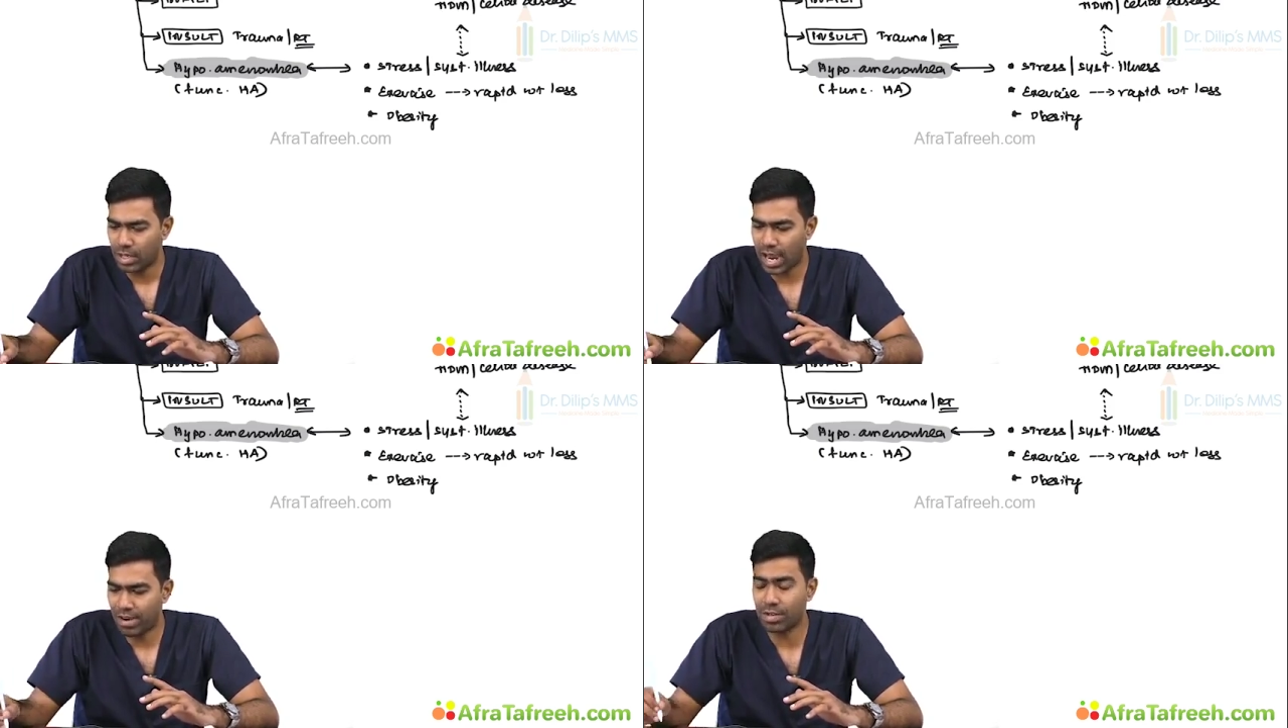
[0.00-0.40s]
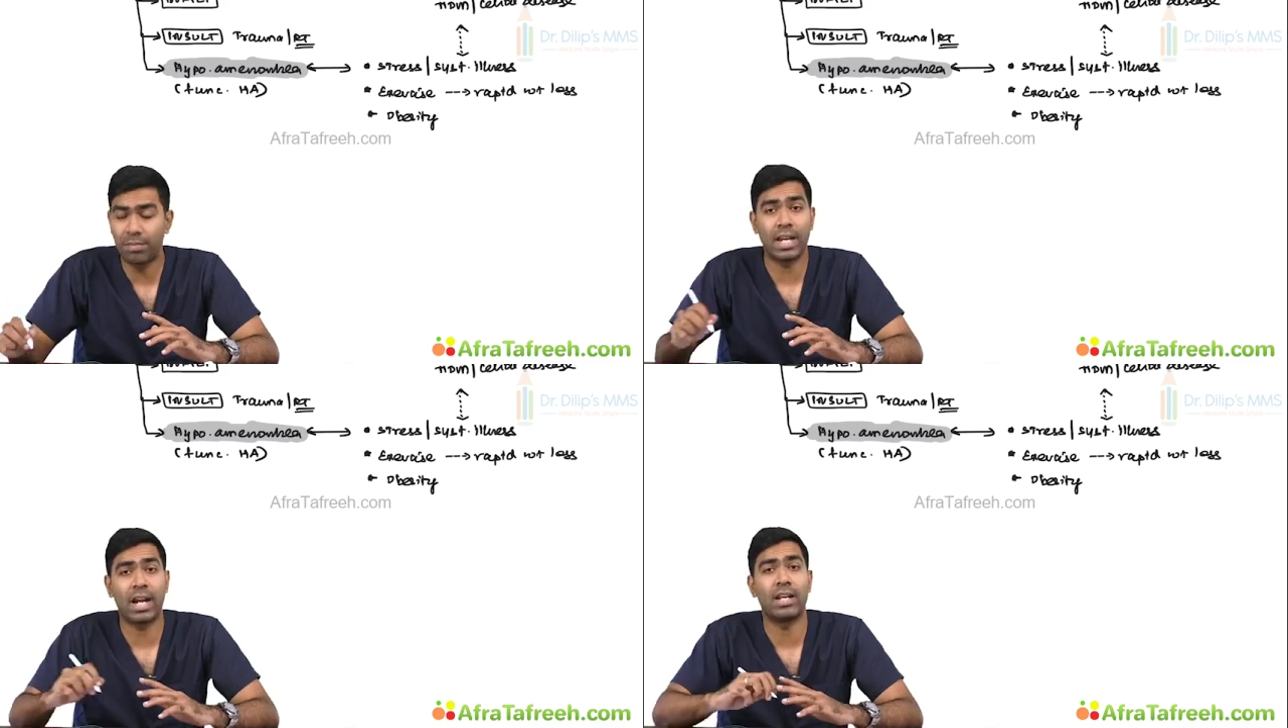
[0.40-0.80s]
after
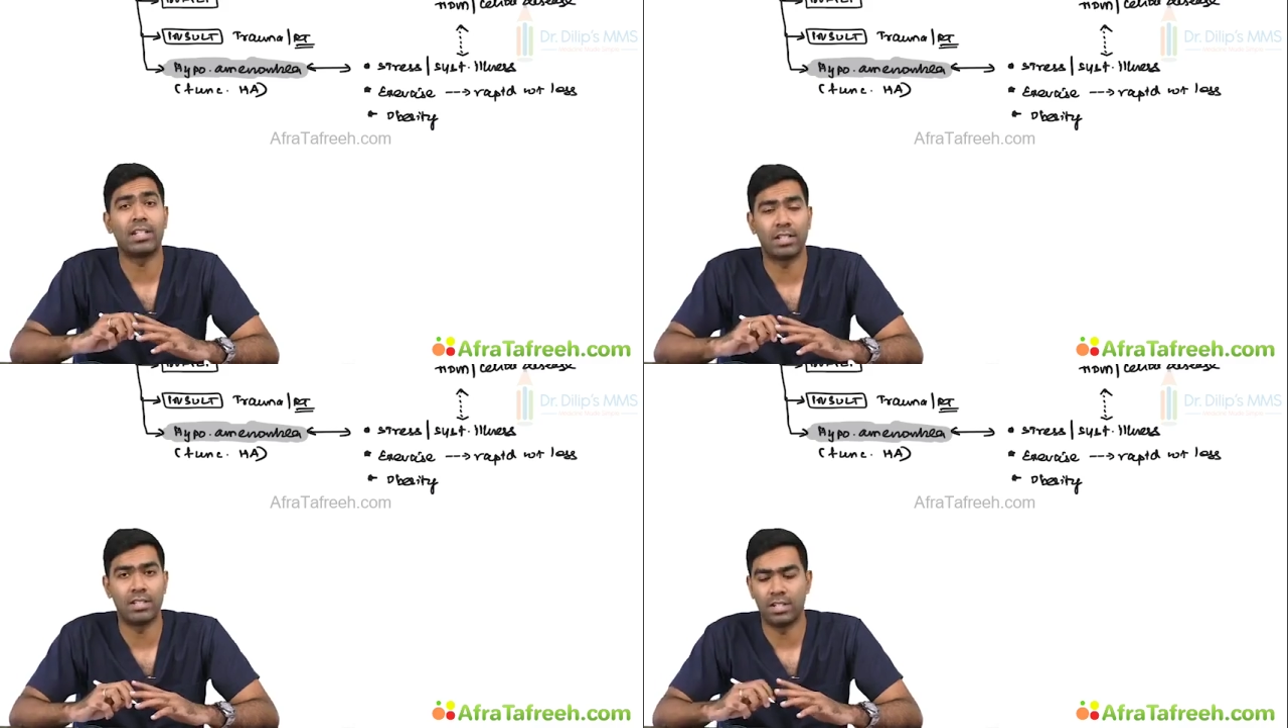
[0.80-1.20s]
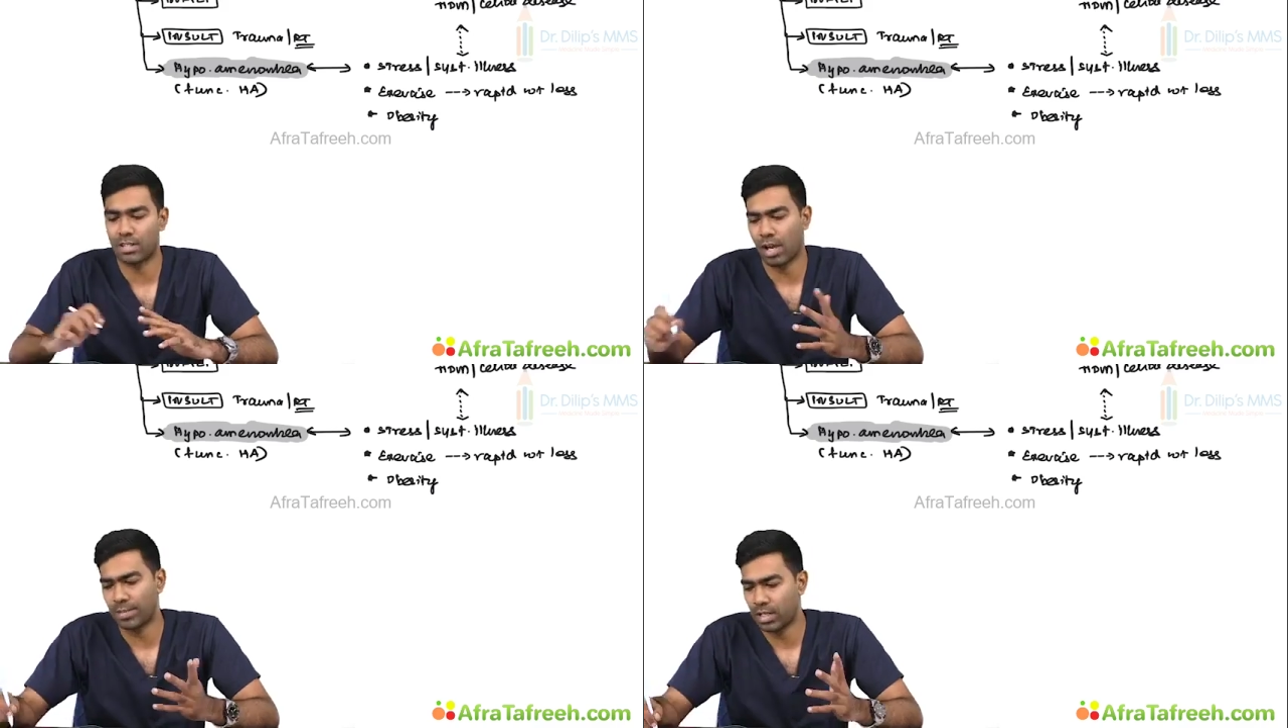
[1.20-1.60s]
bariatric
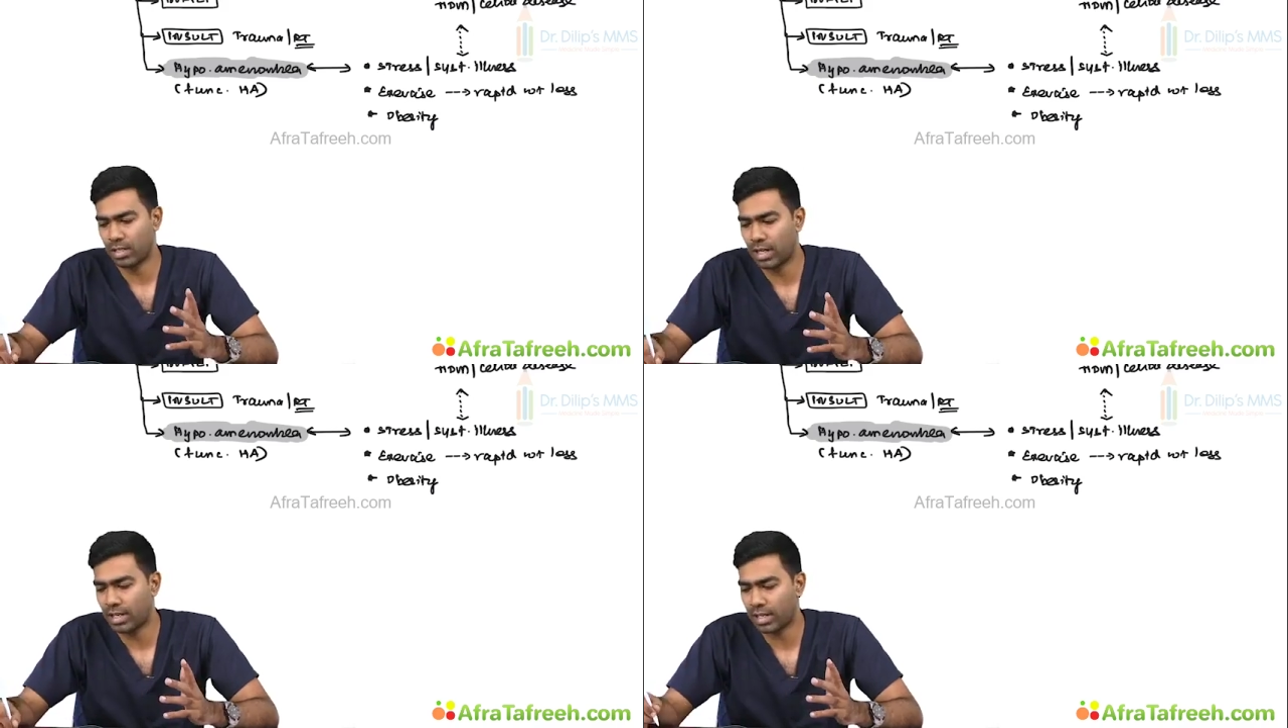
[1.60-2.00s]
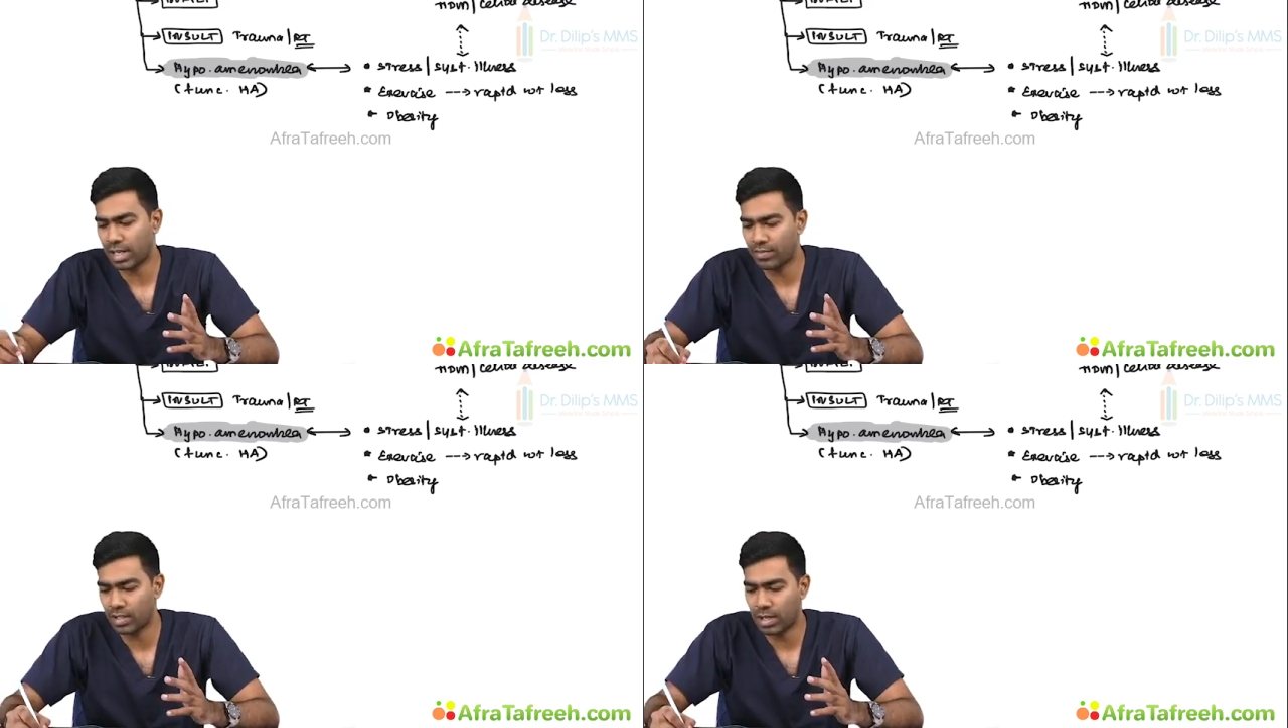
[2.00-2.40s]
surgeries, that
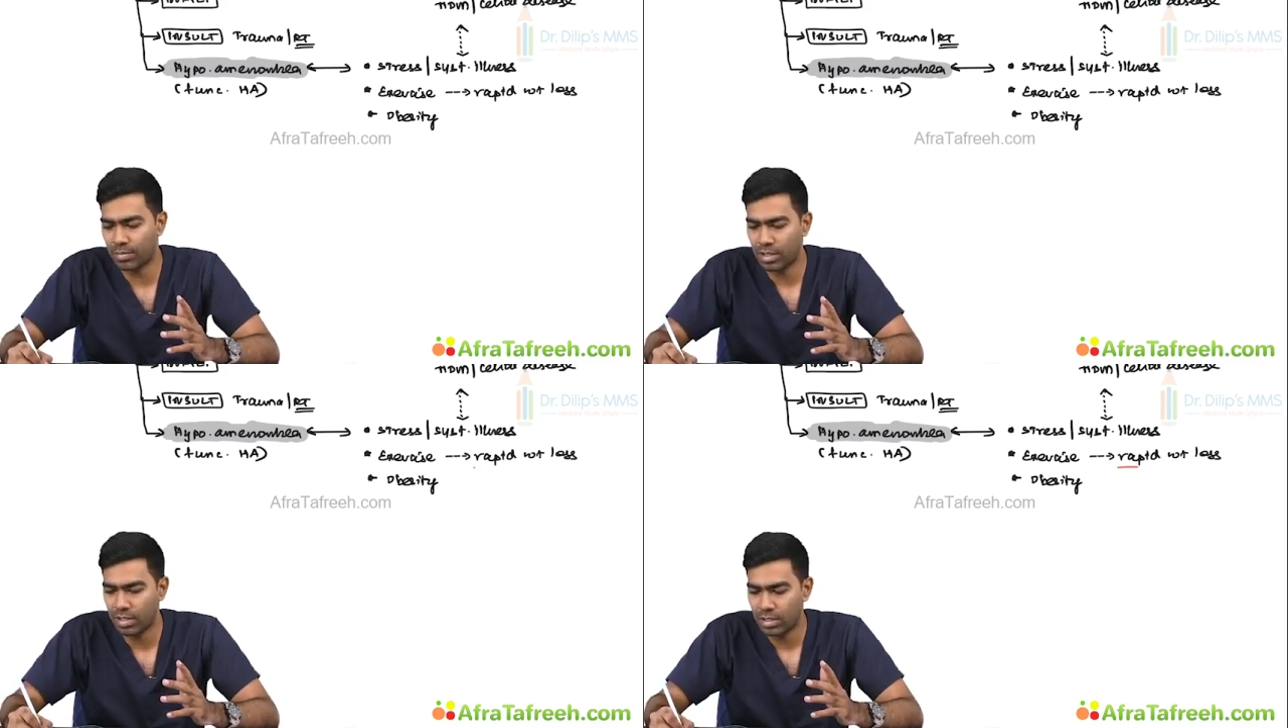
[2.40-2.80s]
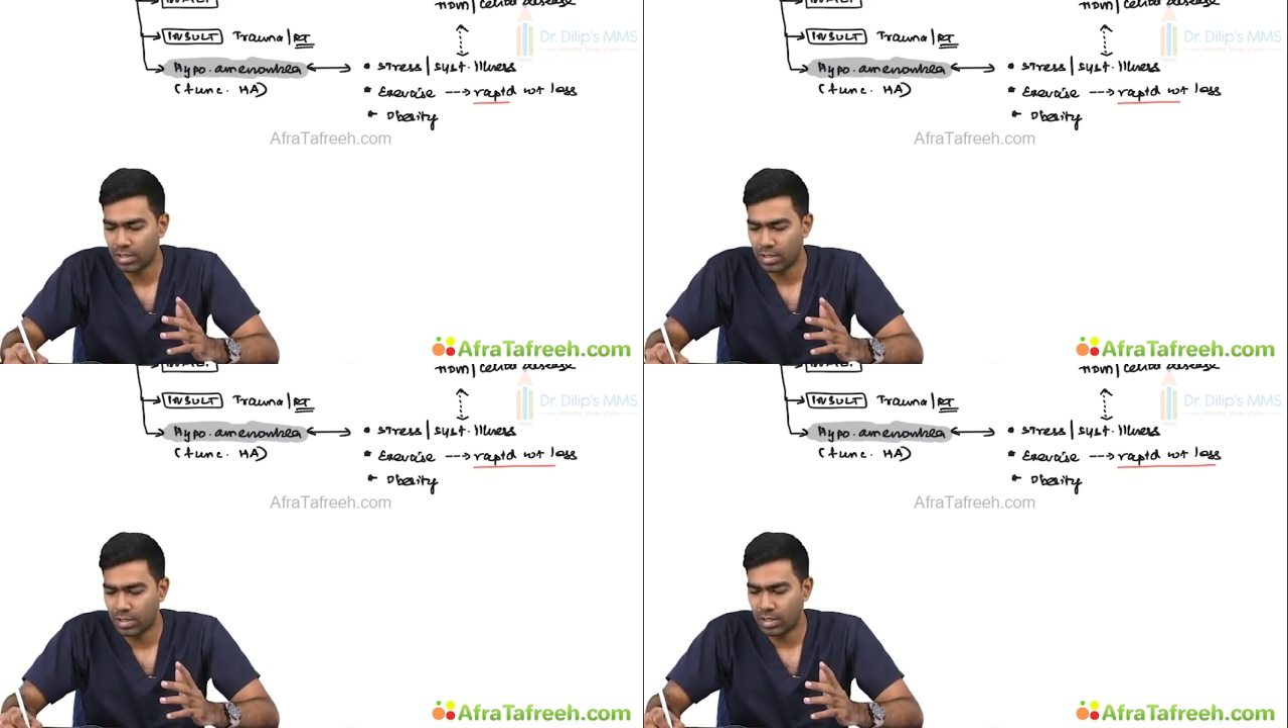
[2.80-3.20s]
again will come in
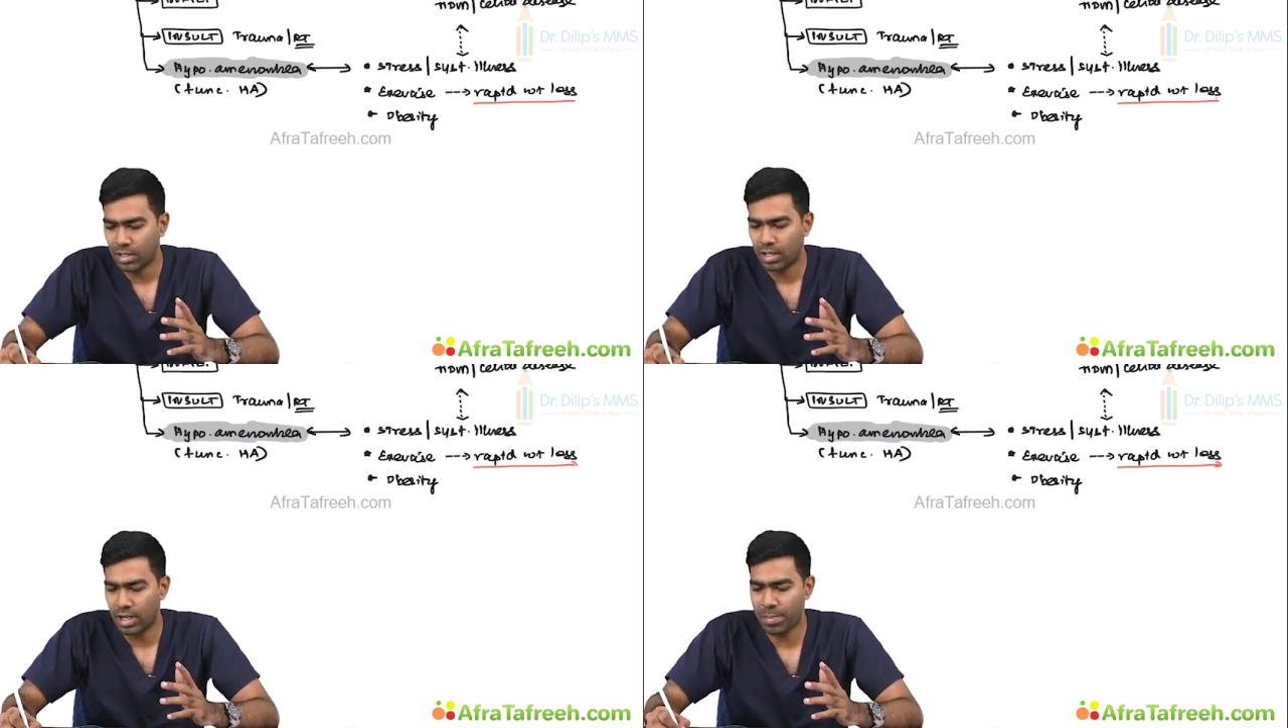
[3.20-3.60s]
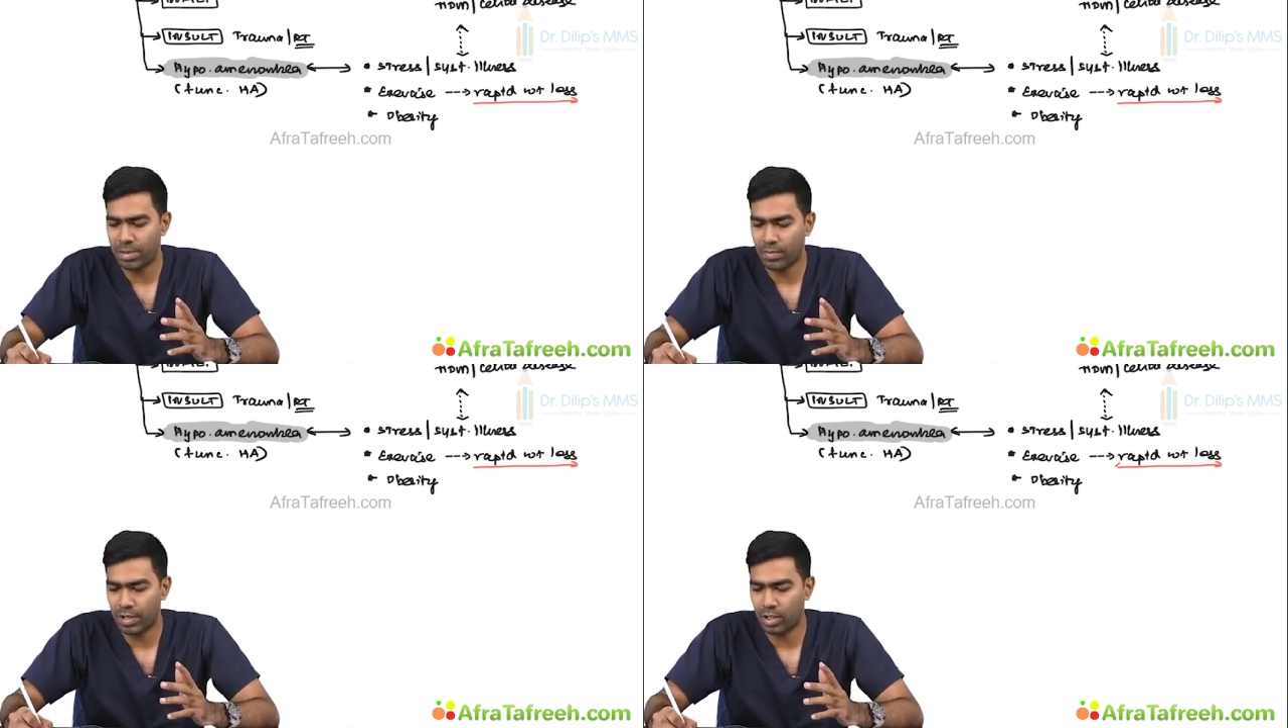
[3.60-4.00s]

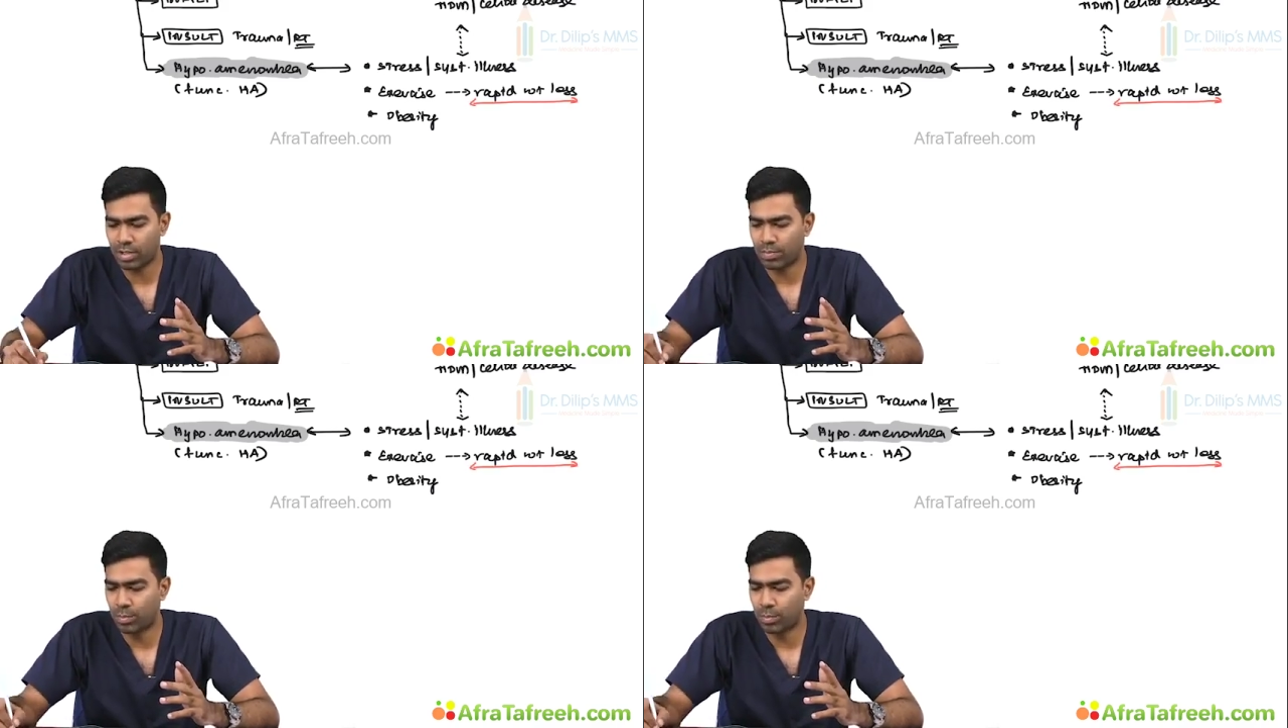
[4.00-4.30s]
rapid weight loss.